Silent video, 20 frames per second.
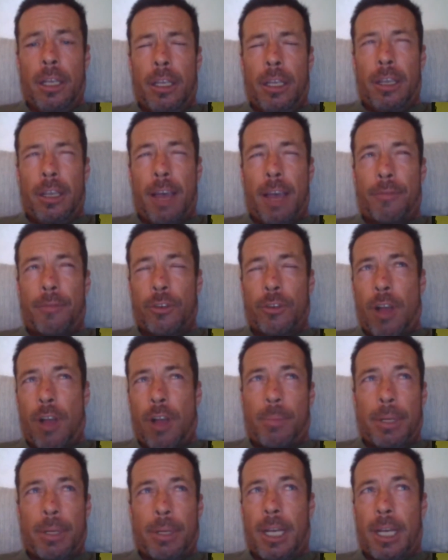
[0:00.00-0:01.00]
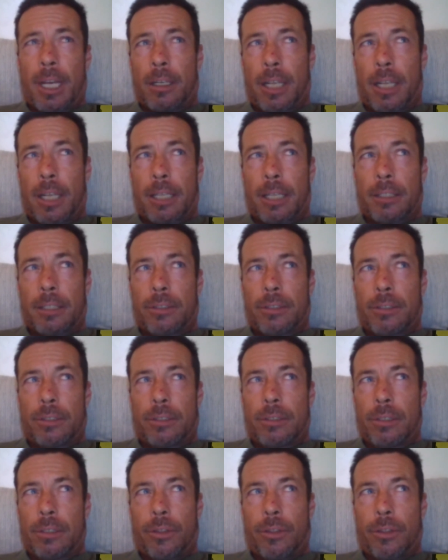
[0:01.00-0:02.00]
you have to drop it down to like
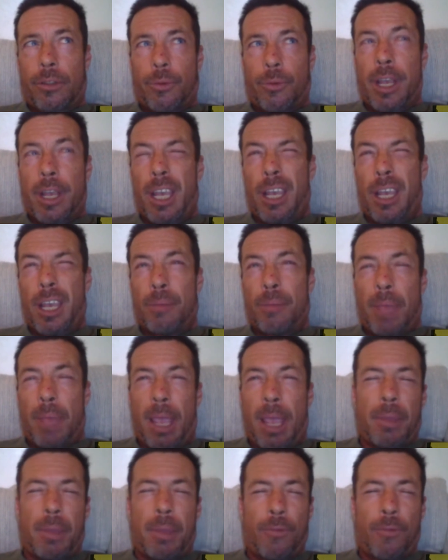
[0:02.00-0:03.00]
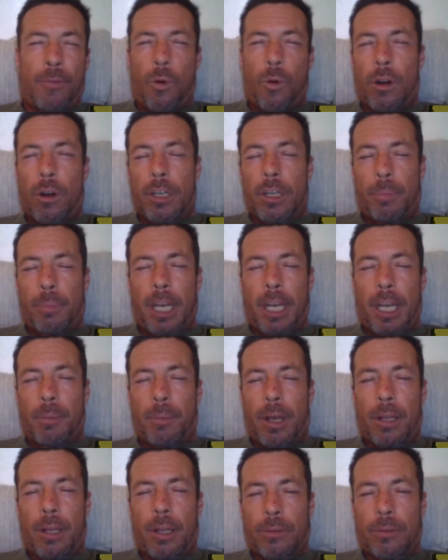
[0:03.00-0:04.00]
three, maybe four, depending
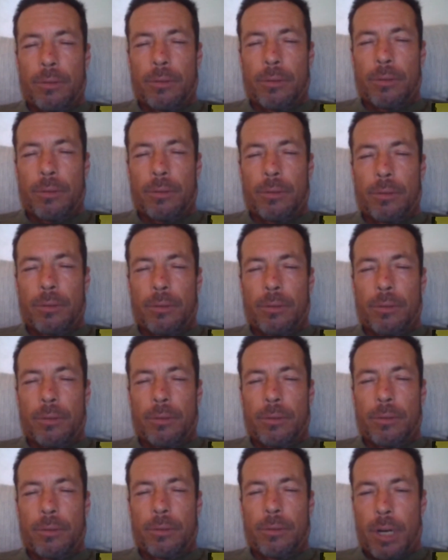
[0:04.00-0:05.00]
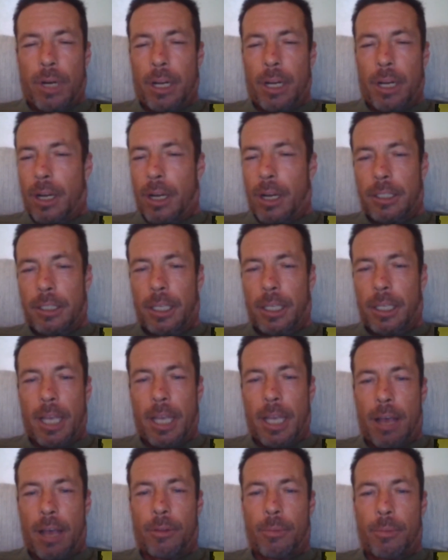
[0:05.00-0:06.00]
upon where you're hunting,
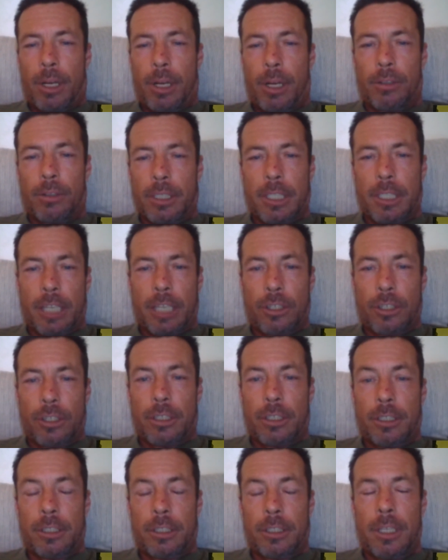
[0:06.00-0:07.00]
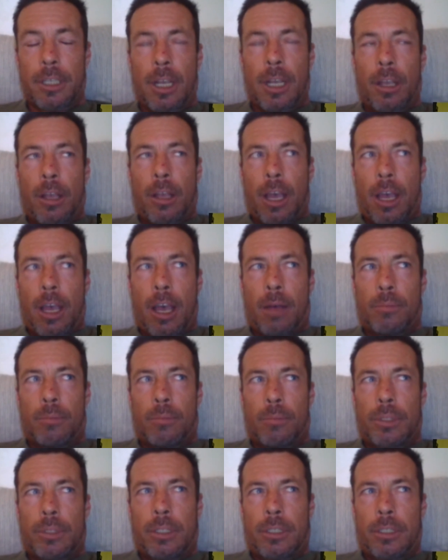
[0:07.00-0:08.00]
how the mineralization is,
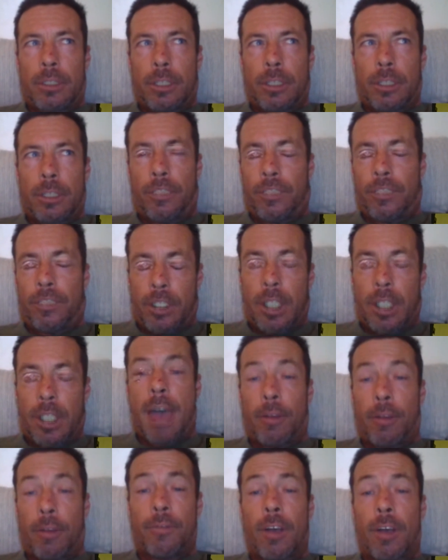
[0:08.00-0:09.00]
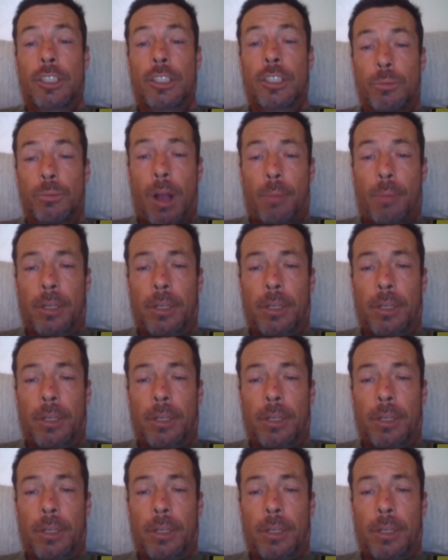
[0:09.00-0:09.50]
to have it function properly.